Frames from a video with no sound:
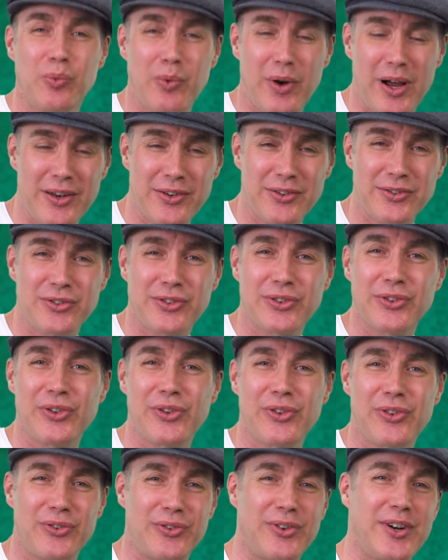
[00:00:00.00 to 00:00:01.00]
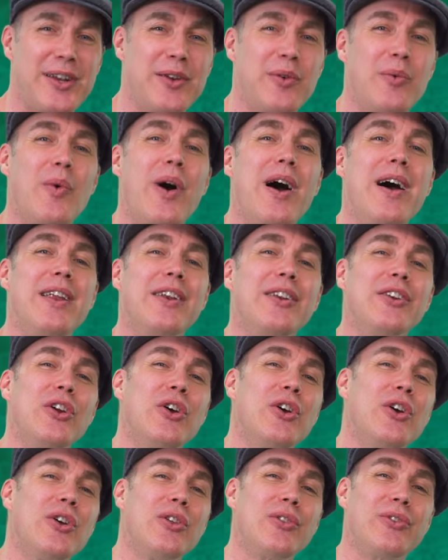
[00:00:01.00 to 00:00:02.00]
one, two, three,
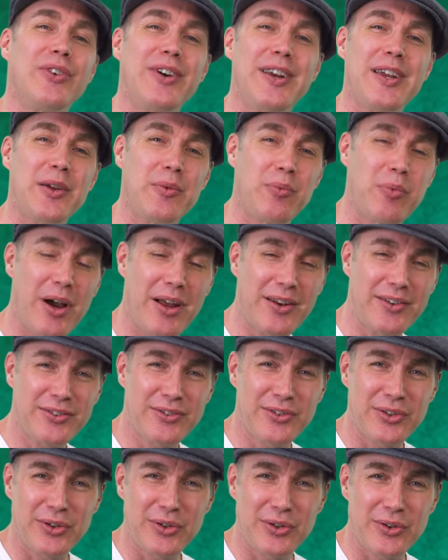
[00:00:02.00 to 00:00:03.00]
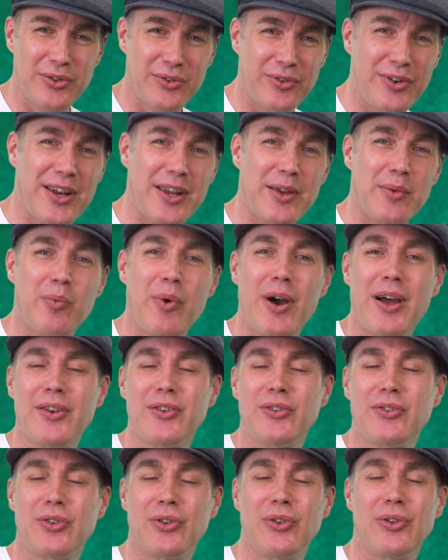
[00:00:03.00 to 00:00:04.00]
three, one, two, three, one,
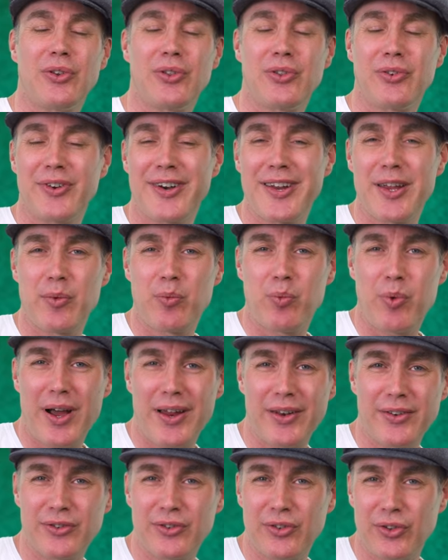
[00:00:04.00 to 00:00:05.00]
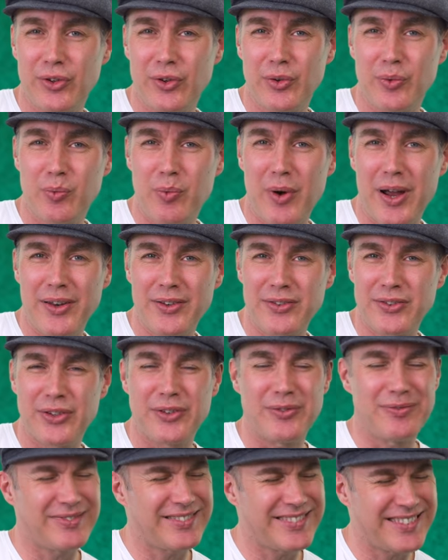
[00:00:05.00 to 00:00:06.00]
two, three, one, two, one,
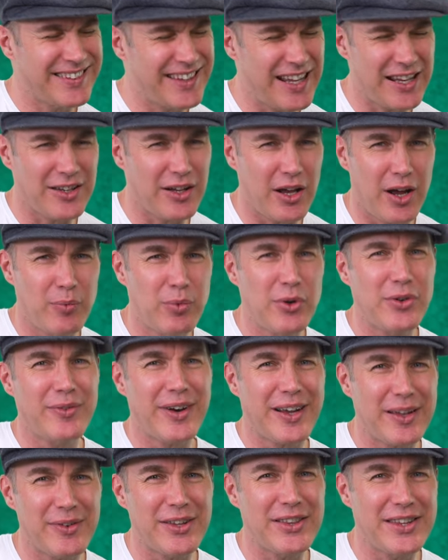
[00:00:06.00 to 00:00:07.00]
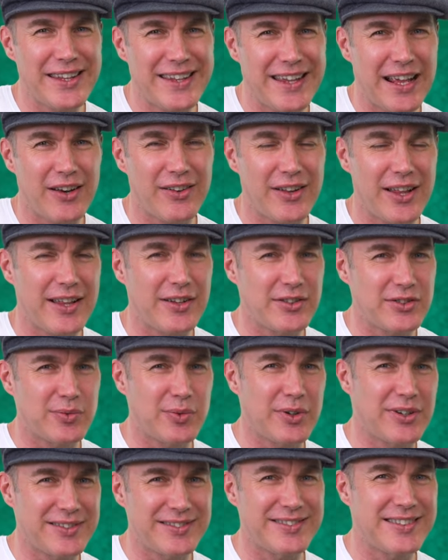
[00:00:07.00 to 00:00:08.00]
two. That I wouldn't recommend that you count like that. I just
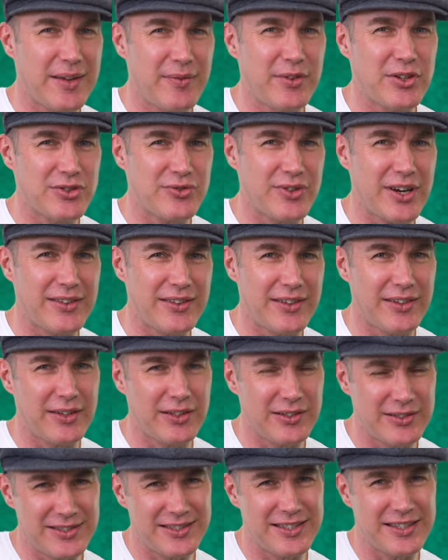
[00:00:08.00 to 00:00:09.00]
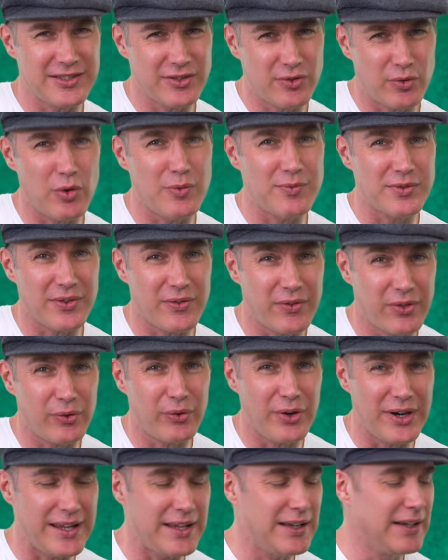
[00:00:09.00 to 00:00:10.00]
want to demonstrate that it's these groups of
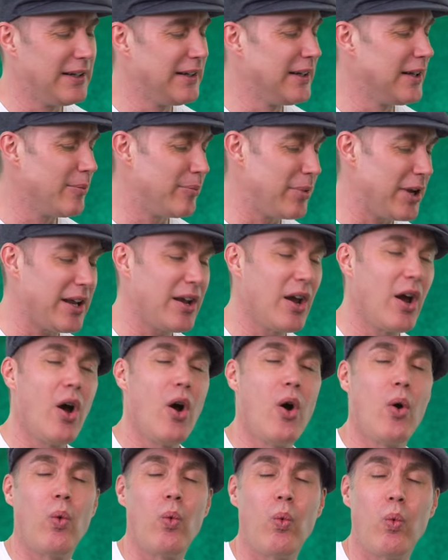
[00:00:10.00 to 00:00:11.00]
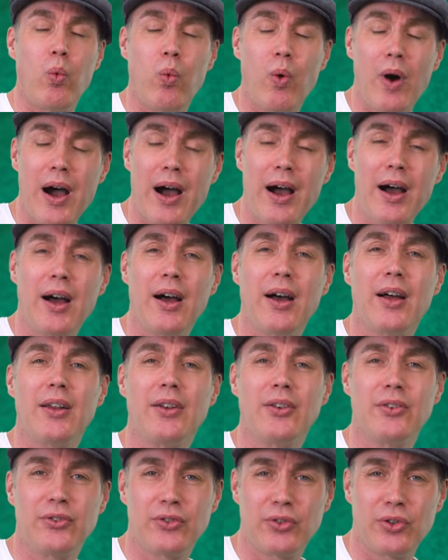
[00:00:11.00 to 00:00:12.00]
three. Be
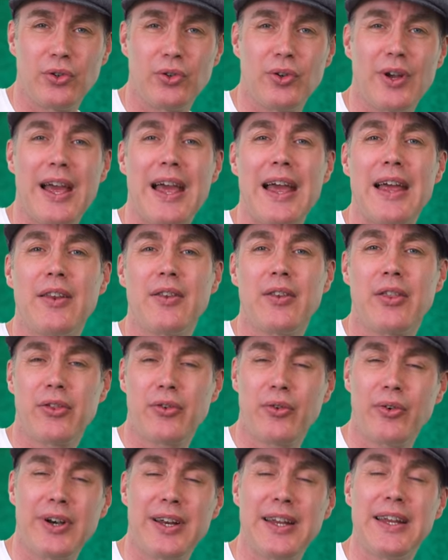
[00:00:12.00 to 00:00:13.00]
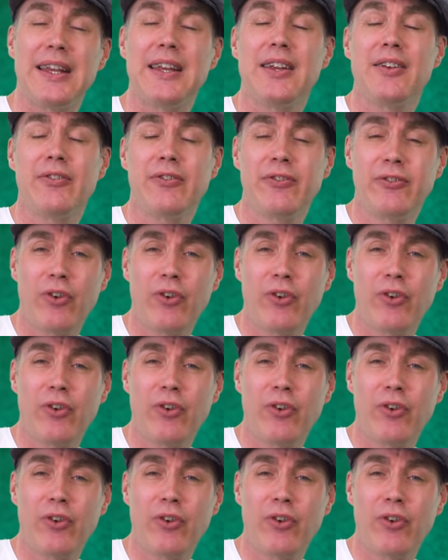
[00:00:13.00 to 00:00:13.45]
one, two, and three,